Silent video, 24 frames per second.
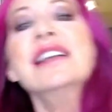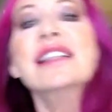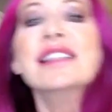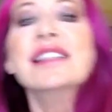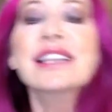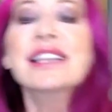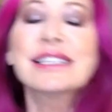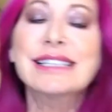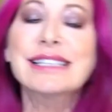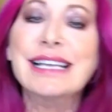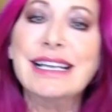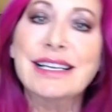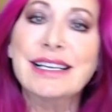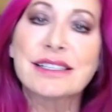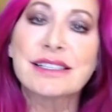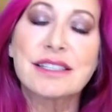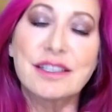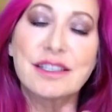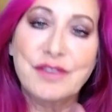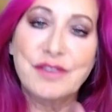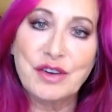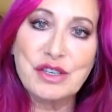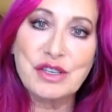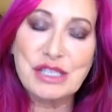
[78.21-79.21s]
This is
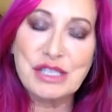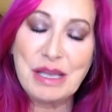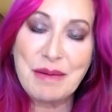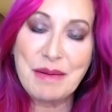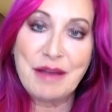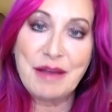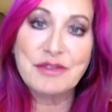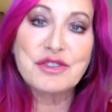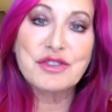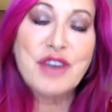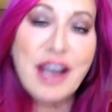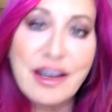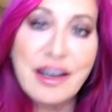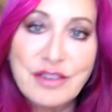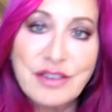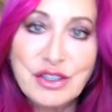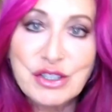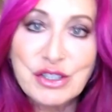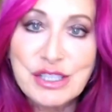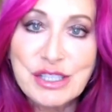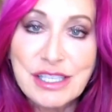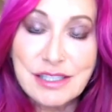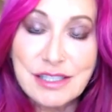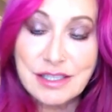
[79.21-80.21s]
the first time I've
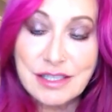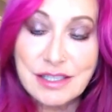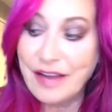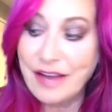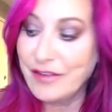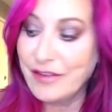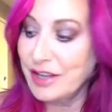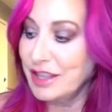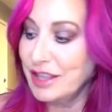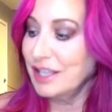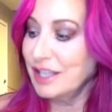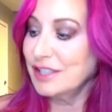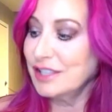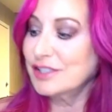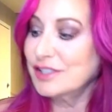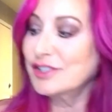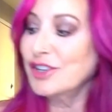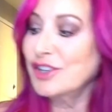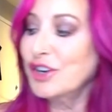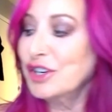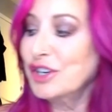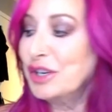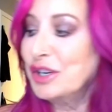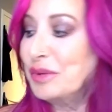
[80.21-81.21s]
traveled since everything
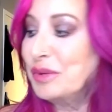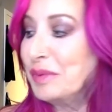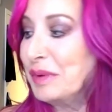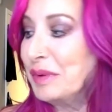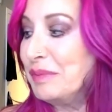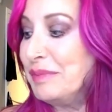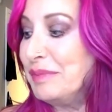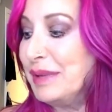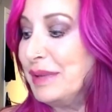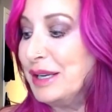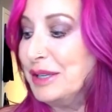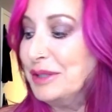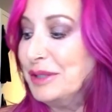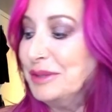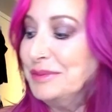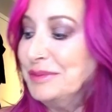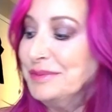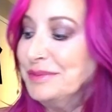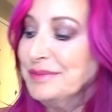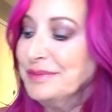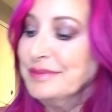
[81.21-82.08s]
started with Bill.